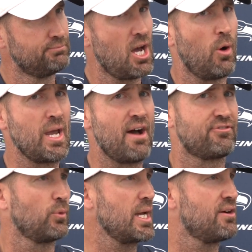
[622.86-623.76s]
No,
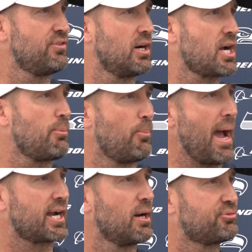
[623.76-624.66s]
we have a couple
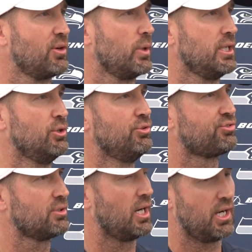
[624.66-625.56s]
backups that we
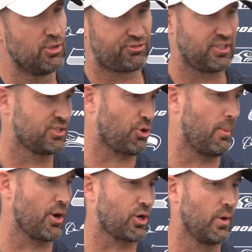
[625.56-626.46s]
use. You'll see
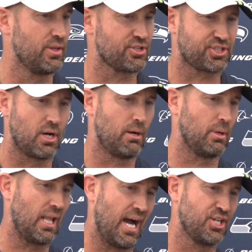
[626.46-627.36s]
Jamarco in there
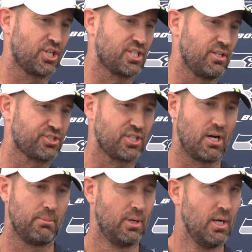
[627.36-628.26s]
some, Elijah's in there
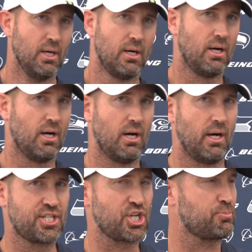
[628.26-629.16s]
some.
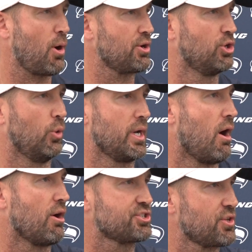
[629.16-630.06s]
It's just part of who we
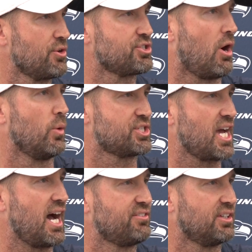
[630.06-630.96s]
are, so there's always
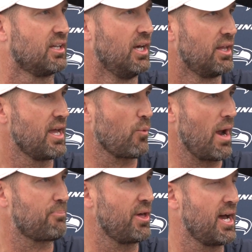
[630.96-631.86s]
guys that
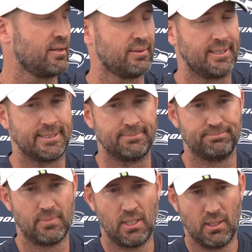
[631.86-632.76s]
rep that.
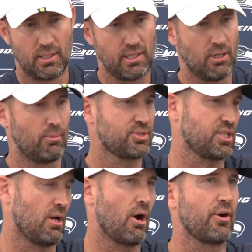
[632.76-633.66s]
You know,
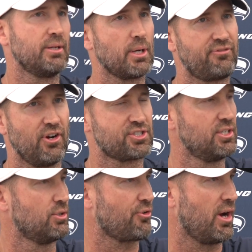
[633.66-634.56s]
Solari and
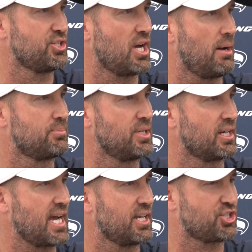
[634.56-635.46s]
McPherson do a great job, you
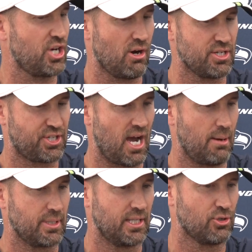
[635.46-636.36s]
know, kind of sharing
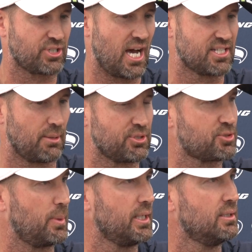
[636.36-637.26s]
time and getting those guys up to
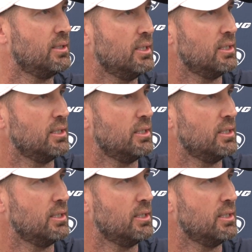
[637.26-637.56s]
speed.